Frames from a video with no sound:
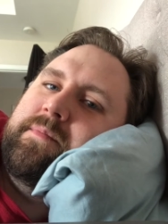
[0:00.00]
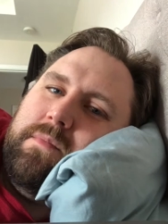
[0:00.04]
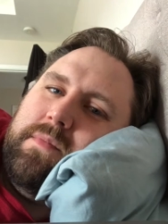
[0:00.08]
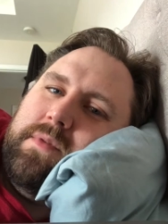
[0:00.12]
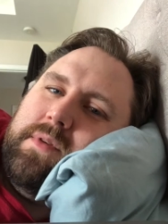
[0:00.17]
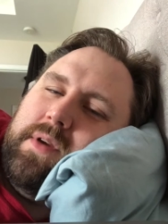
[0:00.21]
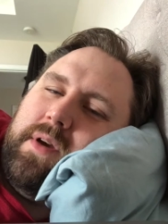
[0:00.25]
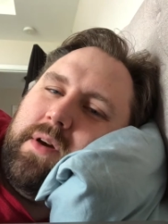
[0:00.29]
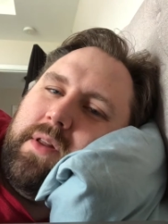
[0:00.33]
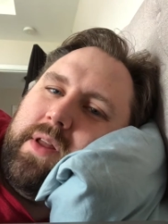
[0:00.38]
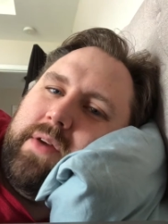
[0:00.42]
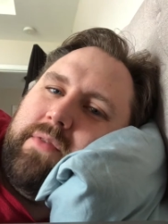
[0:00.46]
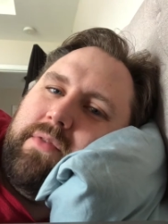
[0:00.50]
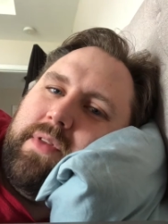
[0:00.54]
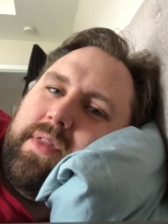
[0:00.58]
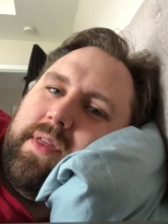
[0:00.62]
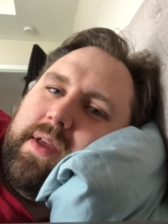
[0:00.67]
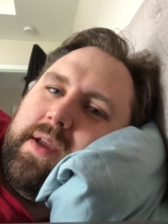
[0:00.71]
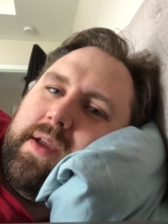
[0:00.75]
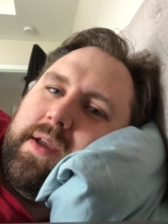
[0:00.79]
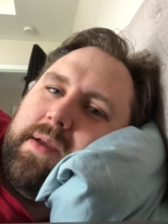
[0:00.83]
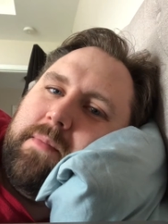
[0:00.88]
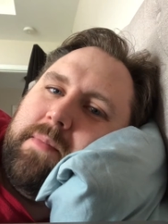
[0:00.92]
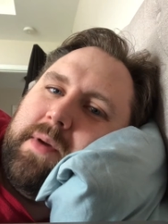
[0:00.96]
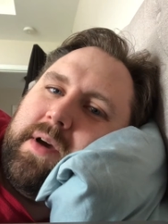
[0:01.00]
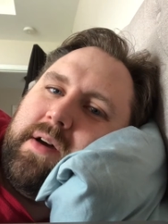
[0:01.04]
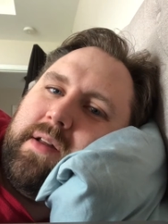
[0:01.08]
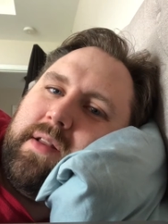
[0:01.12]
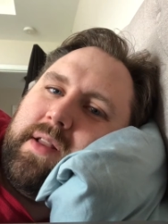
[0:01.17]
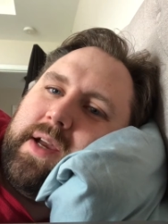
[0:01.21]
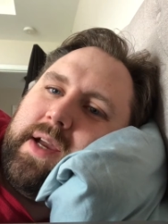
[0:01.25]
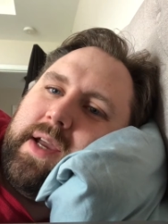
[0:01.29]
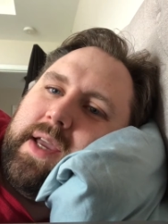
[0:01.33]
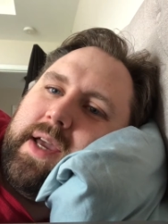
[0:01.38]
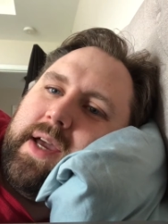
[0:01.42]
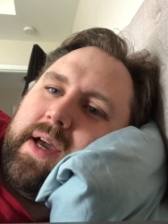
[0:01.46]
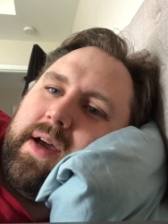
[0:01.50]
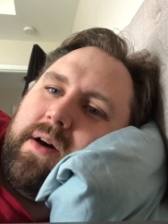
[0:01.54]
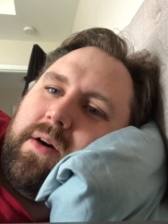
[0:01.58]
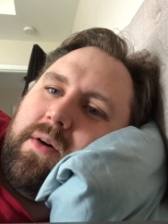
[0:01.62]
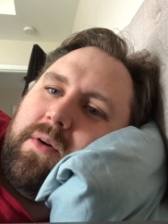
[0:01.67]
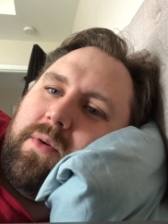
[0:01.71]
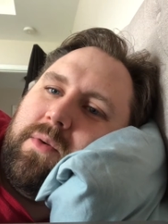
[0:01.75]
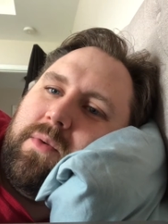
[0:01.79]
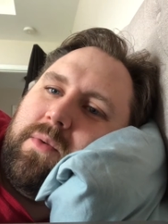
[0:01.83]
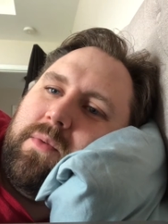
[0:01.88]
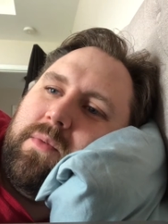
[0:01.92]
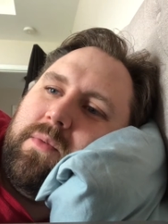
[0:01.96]
Do y'all ever think about like
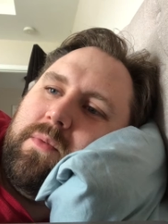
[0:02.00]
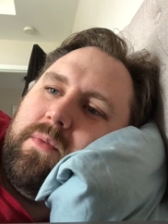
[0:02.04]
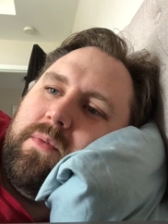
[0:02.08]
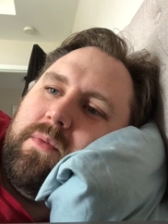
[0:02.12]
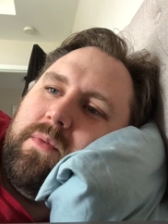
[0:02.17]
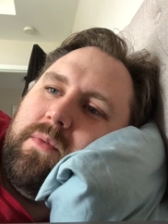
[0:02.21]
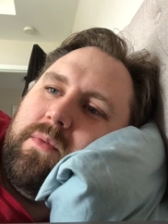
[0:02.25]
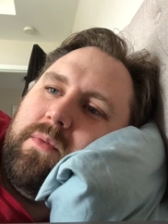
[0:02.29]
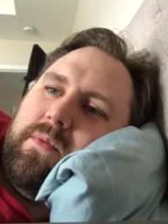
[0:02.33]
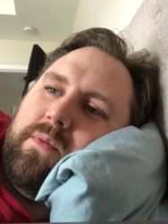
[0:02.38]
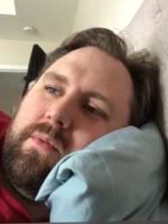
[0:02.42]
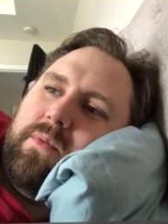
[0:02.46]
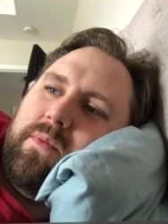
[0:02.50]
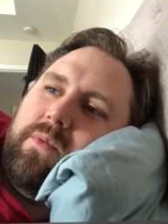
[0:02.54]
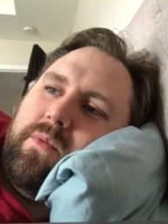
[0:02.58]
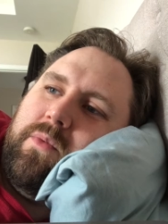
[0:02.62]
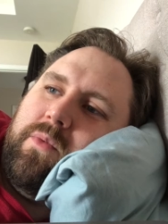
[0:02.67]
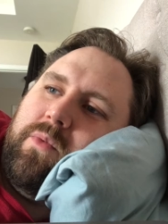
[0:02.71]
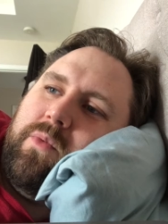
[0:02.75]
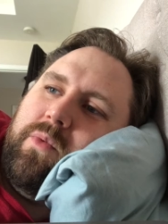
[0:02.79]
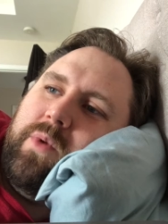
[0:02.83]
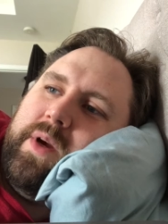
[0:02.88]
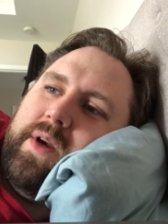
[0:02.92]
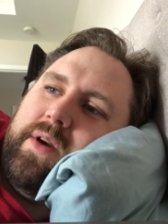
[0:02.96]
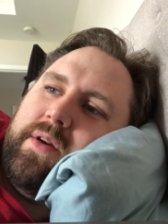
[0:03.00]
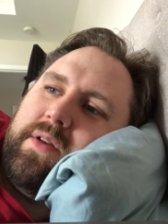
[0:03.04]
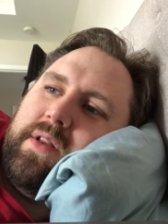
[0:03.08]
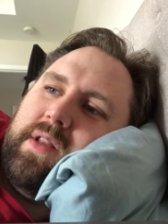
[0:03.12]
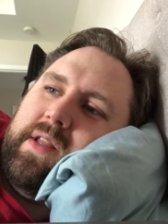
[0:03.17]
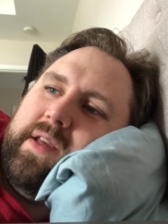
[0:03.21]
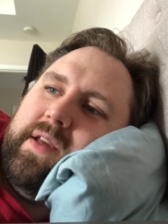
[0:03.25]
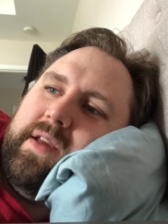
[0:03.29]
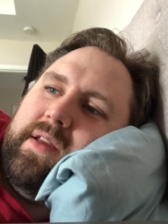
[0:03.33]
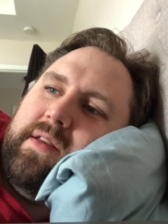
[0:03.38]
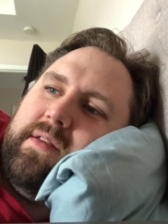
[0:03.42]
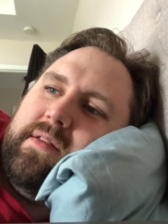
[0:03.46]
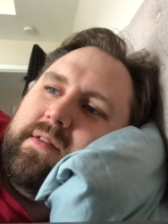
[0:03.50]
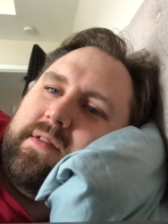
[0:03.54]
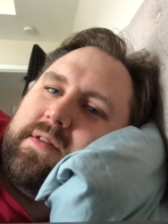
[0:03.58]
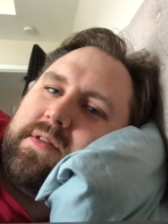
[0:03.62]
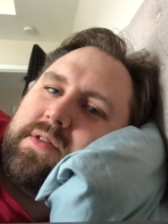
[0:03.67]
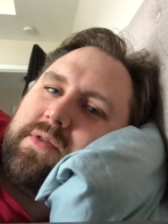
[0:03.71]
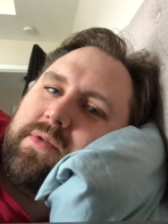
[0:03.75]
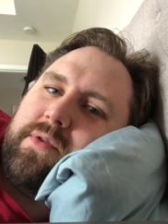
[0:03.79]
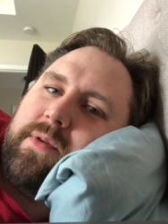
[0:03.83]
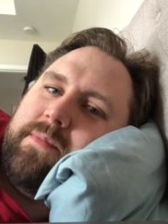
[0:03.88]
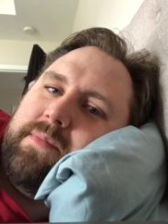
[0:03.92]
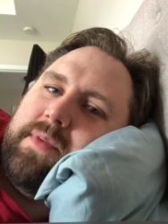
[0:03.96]
how weirdly
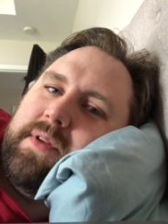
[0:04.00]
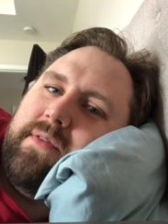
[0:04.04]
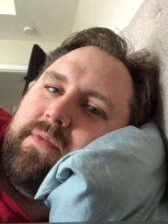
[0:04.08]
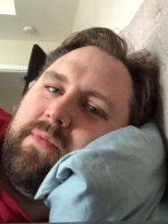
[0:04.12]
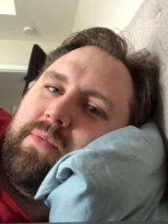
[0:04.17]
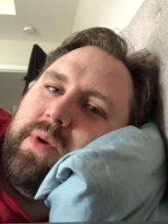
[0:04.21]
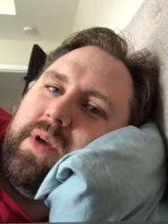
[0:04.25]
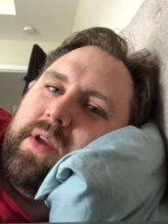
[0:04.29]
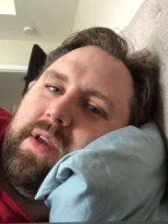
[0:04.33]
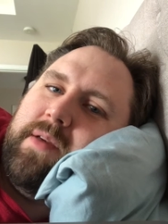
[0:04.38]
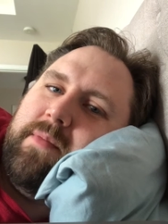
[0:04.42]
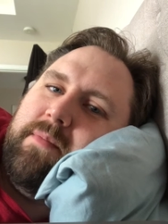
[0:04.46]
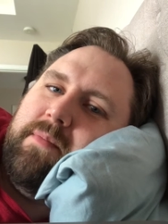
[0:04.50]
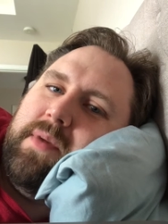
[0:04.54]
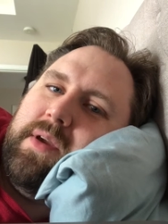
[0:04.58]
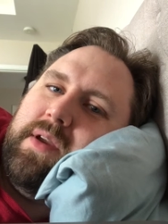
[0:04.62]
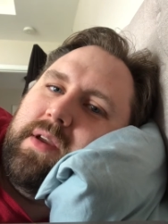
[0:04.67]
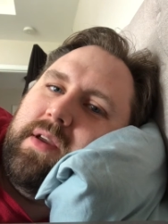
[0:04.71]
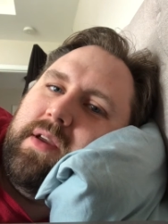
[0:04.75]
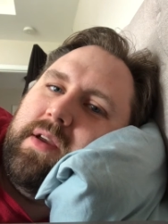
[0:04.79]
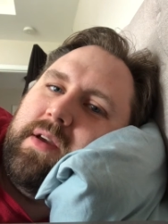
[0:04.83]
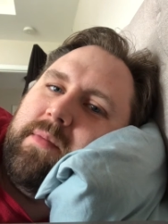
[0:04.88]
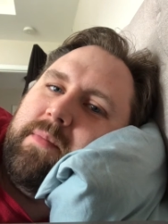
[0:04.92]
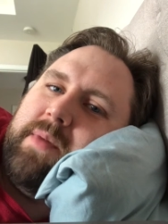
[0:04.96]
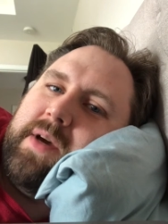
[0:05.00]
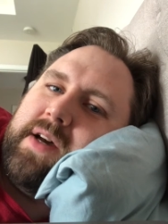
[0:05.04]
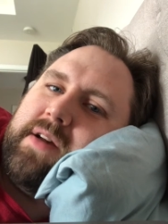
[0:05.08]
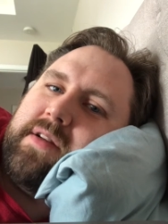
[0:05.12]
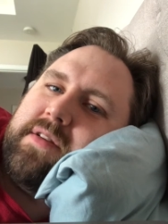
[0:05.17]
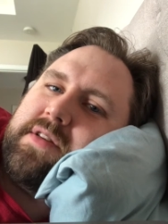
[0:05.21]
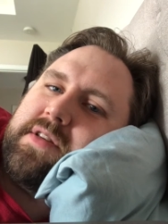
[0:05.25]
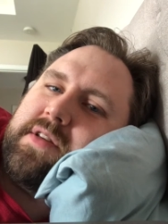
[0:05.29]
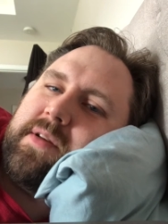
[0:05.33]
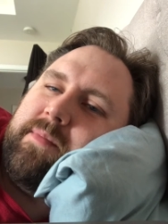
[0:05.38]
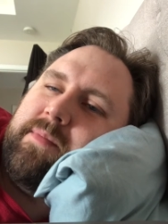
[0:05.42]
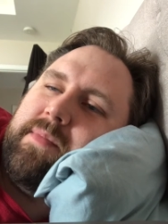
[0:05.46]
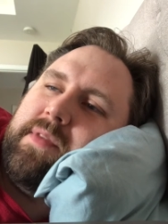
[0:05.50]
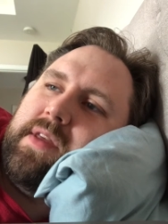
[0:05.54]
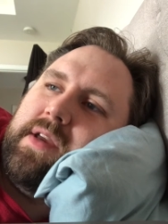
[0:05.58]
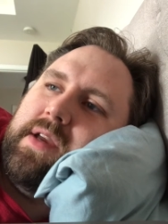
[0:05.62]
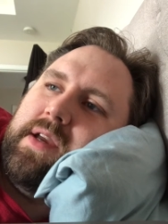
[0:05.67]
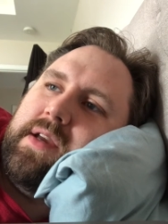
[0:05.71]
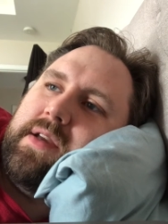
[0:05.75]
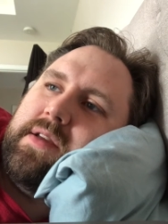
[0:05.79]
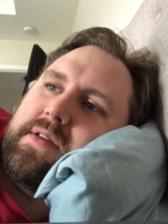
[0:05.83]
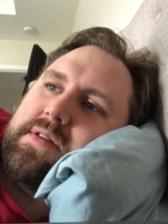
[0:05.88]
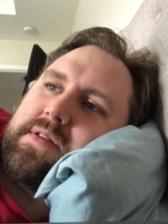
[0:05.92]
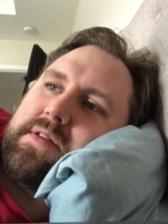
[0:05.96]
descriptive we can be about some
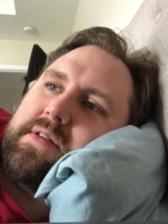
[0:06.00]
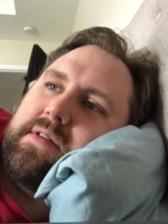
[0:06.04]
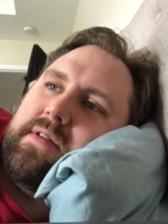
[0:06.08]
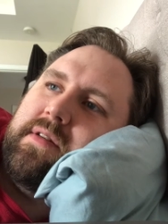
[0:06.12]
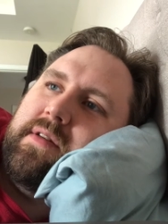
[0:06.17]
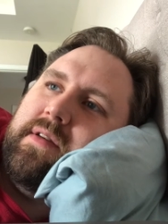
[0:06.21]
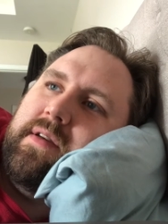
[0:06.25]
things